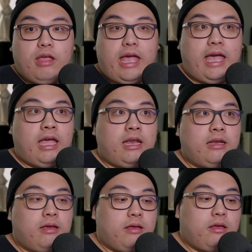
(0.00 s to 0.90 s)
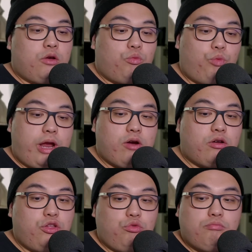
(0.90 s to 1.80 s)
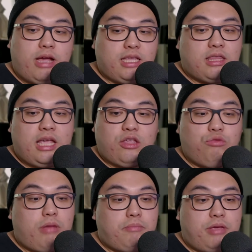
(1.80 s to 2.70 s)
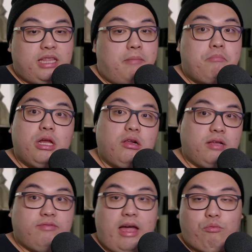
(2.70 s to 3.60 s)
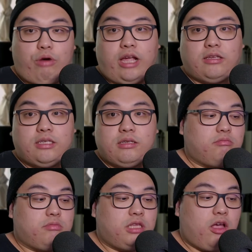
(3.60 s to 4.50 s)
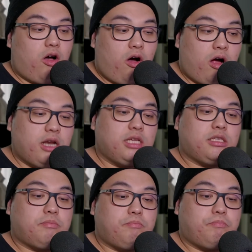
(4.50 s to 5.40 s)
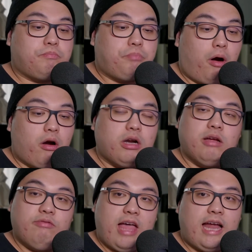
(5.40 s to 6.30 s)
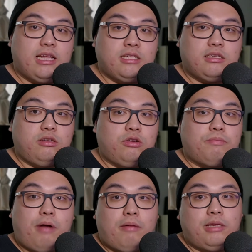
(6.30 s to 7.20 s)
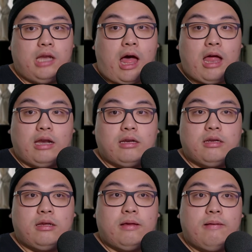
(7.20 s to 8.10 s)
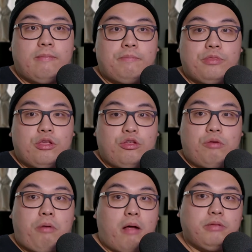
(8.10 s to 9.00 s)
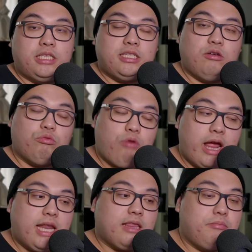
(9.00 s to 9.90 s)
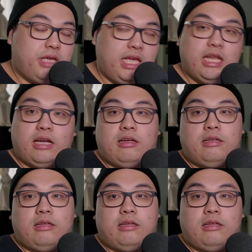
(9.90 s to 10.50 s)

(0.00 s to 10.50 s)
And where you might think you might be in the middle of that race, the honest part of that is you're probably not. You're probably still right at the beginning.